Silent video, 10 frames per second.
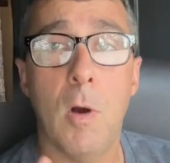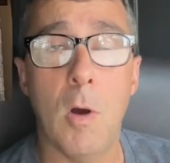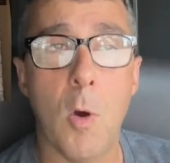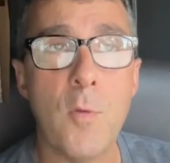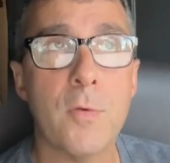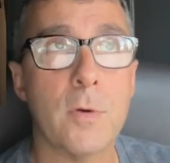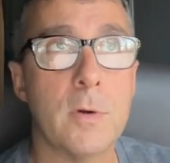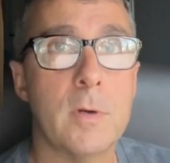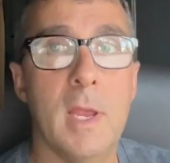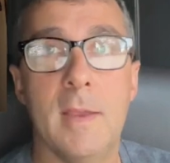
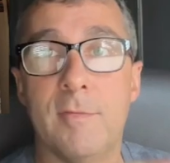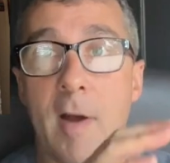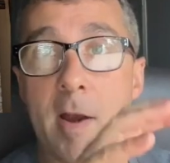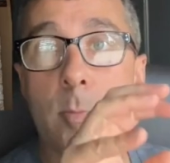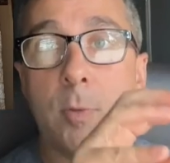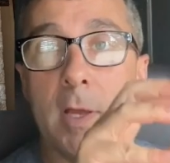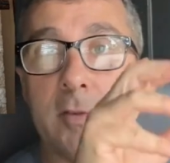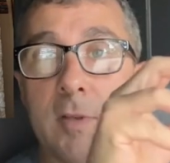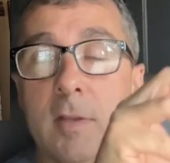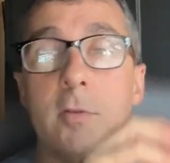over a
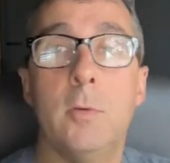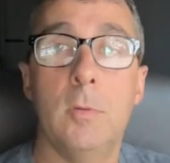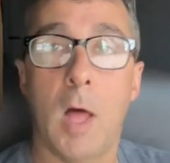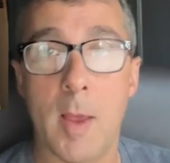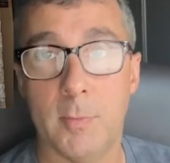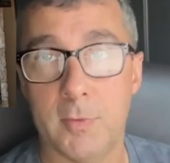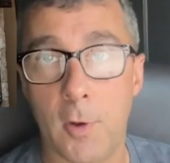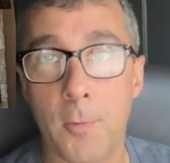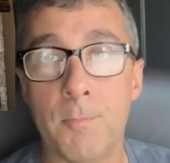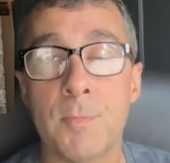fireplace into
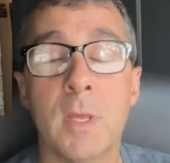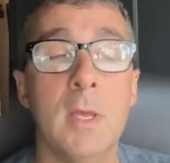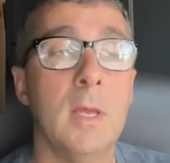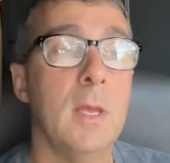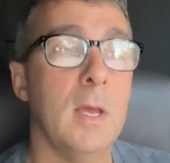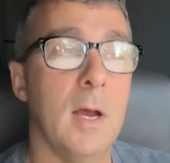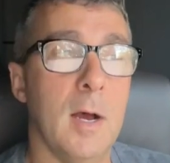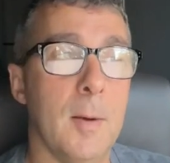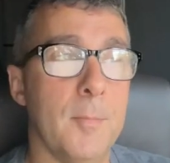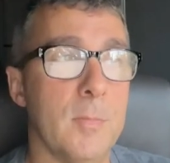limestone.
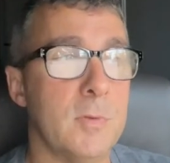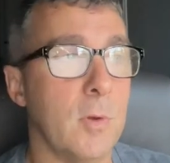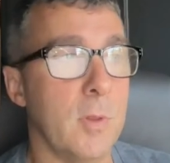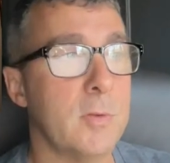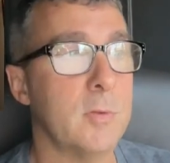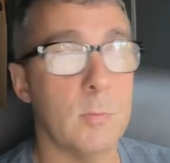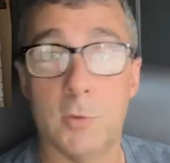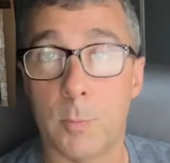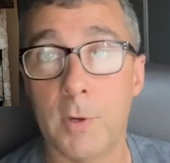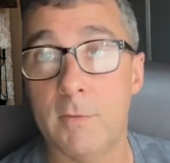So this was
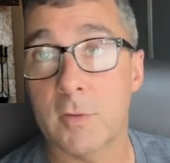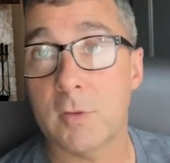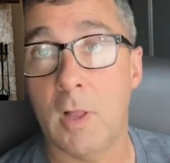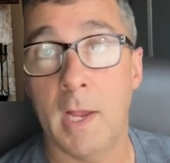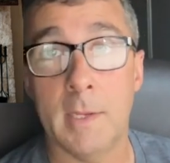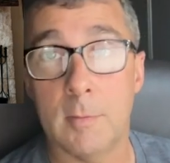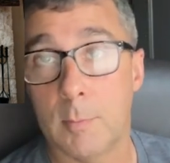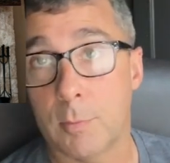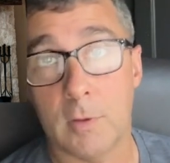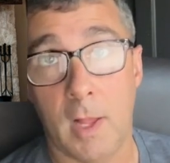a previous client. The
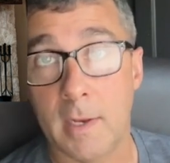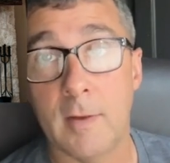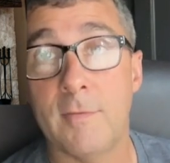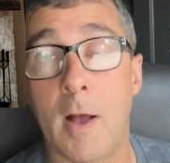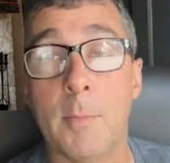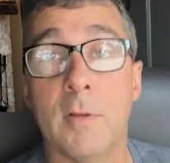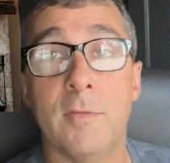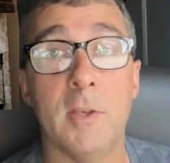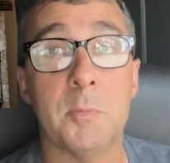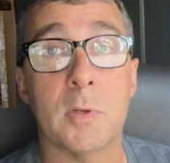client had found me on
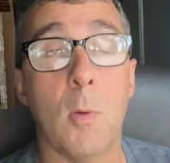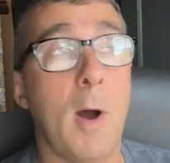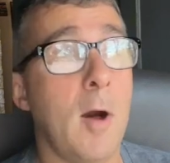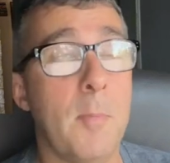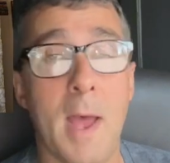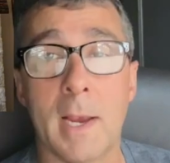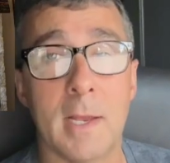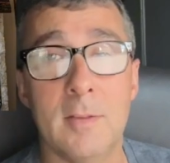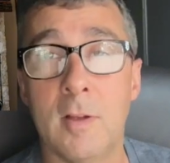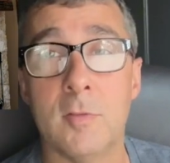Facebook a while back. I
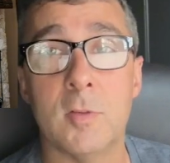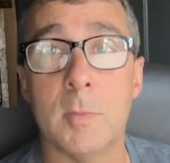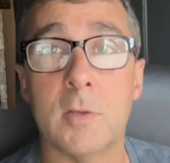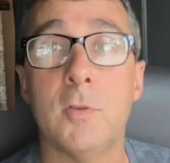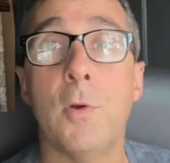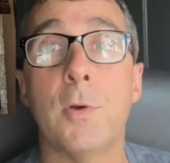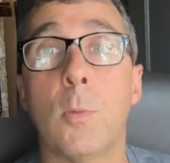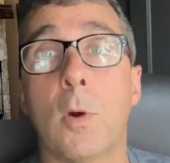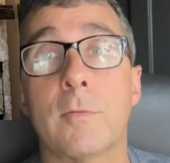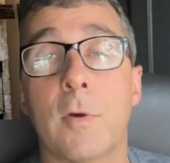had done some exterior
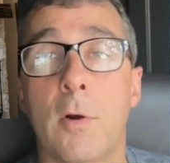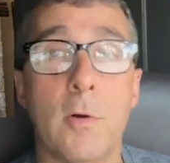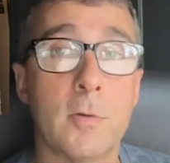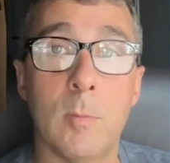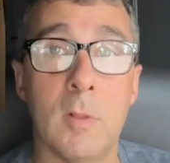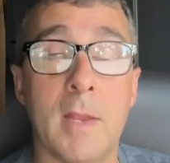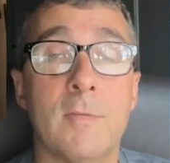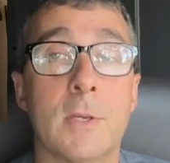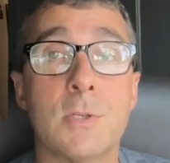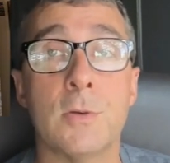work for her, some light
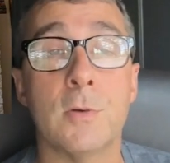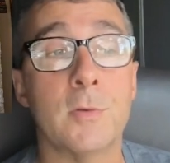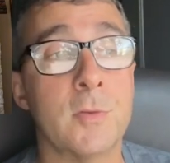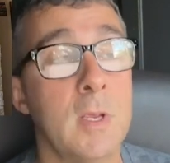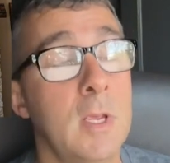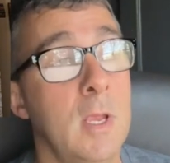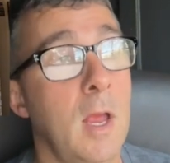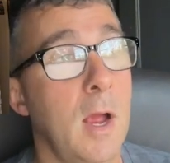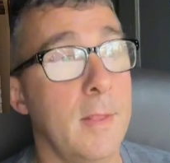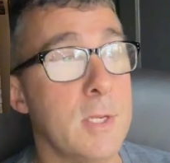fixtures.
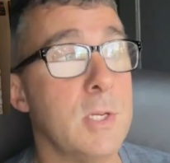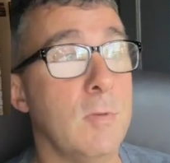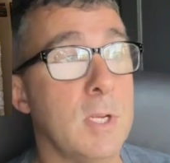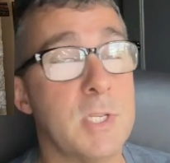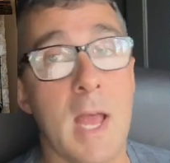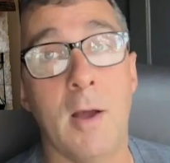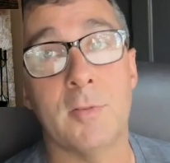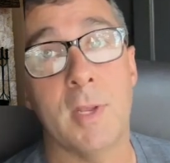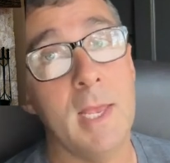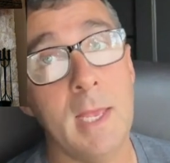And then she reached out and
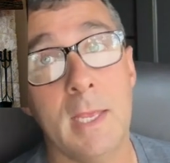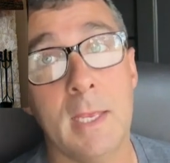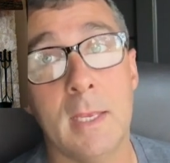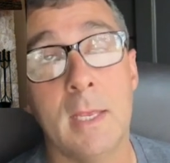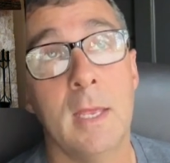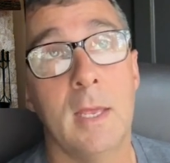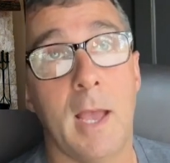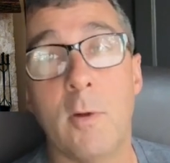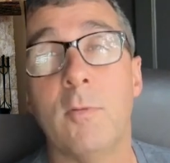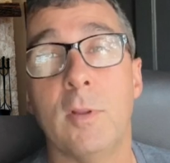said, hey,
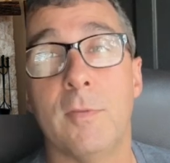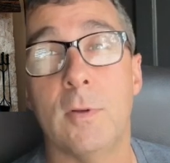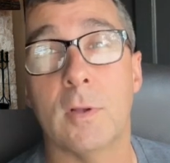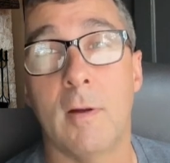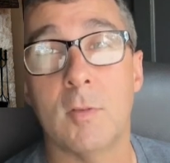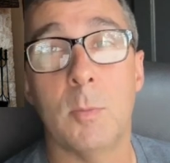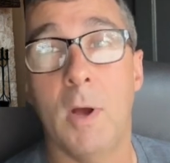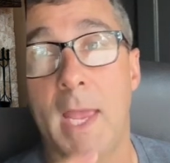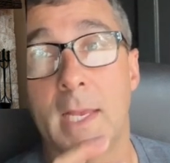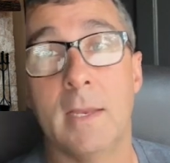I don't really feel comfortable
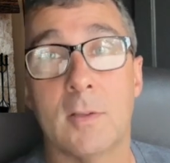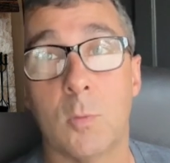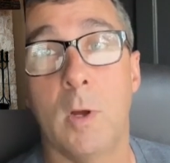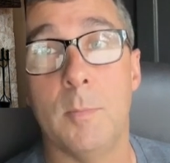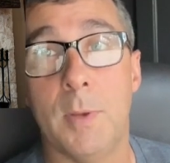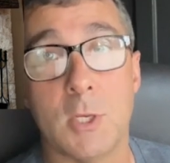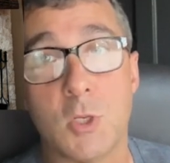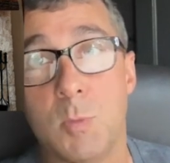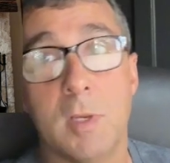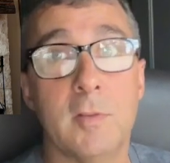hanging this one
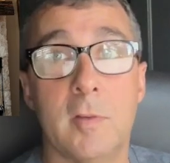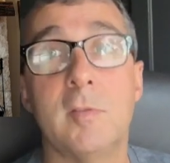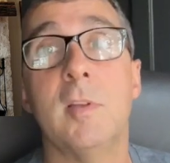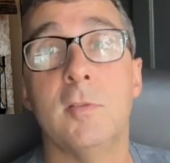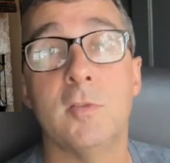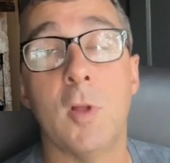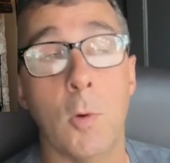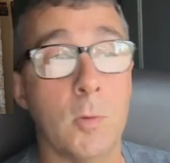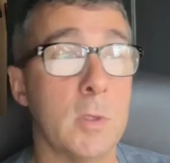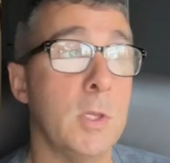picture because it's in
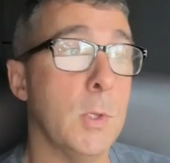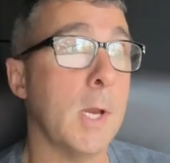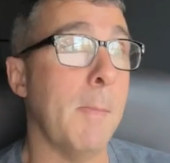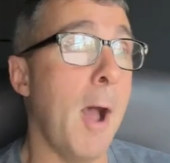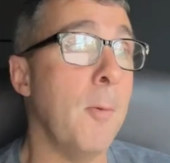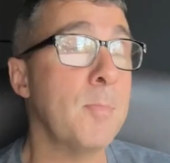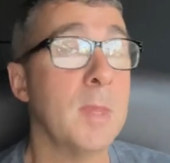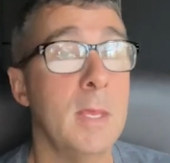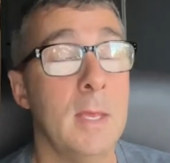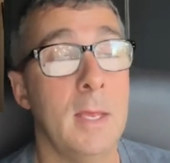stone. Can you come out?
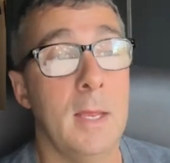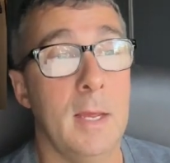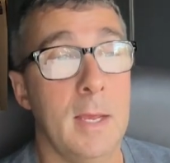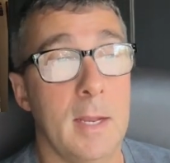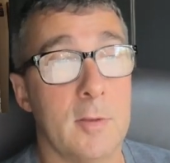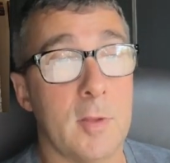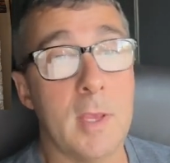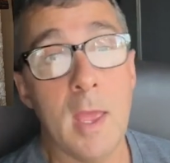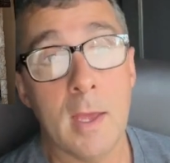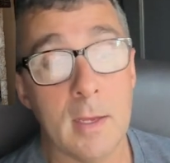And I was like,
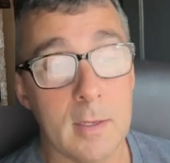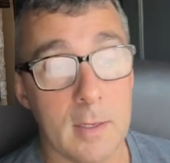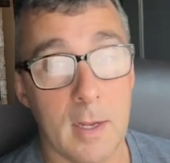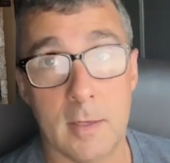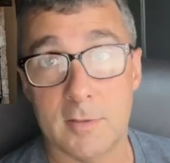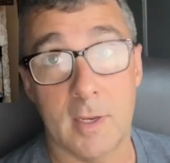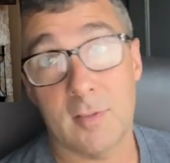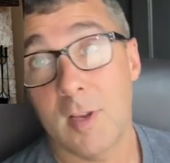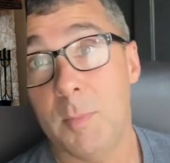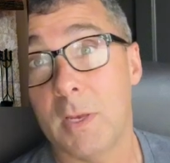yeah. I was like, it's
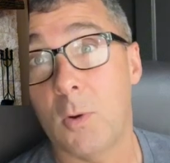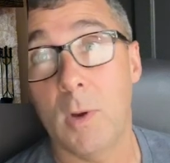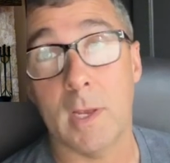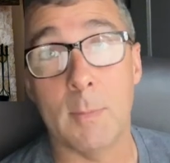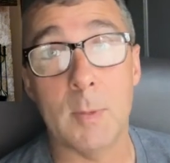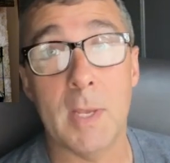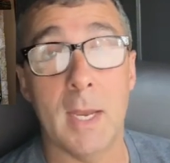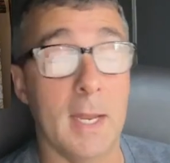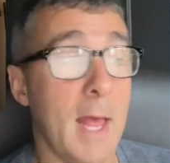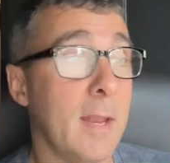going to be quick. I'm going to be in
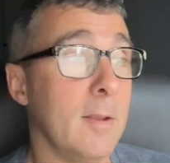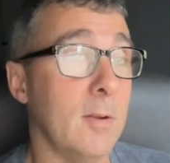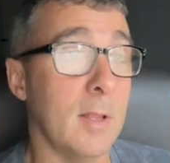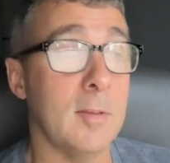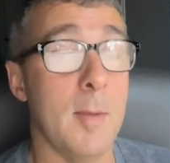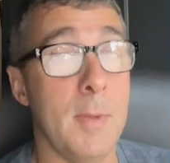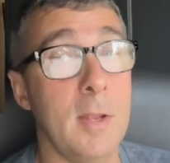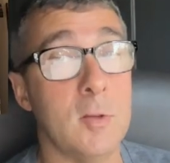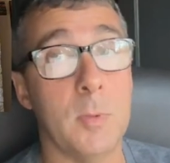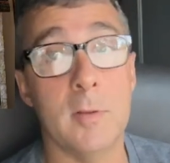and out of there in like 10
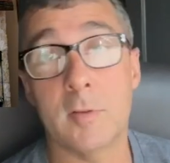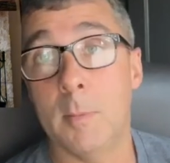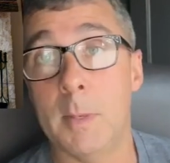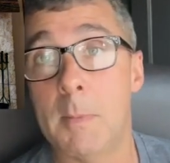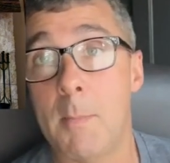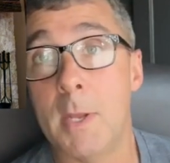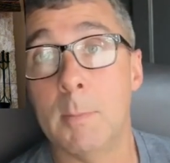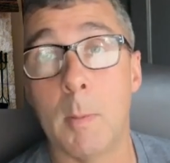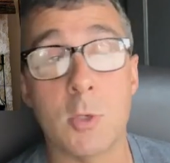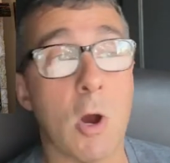minutes, but it's going to be my
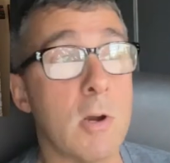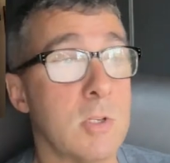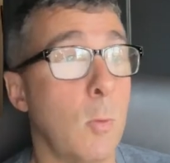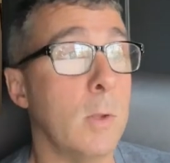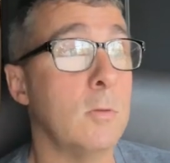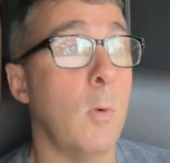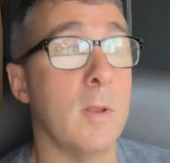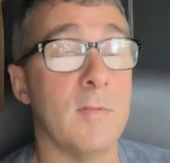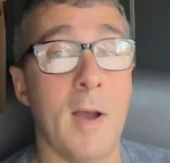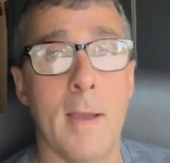minimum charge of
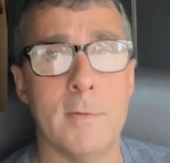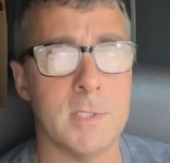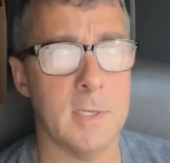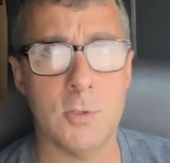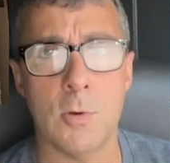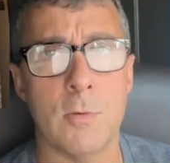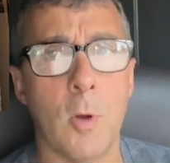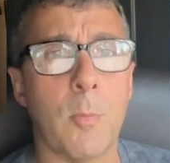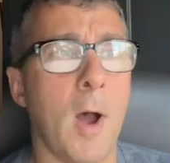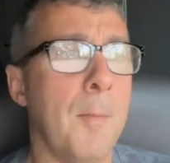$125. She said, sure, no
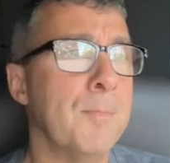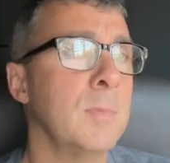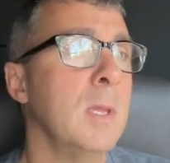problem.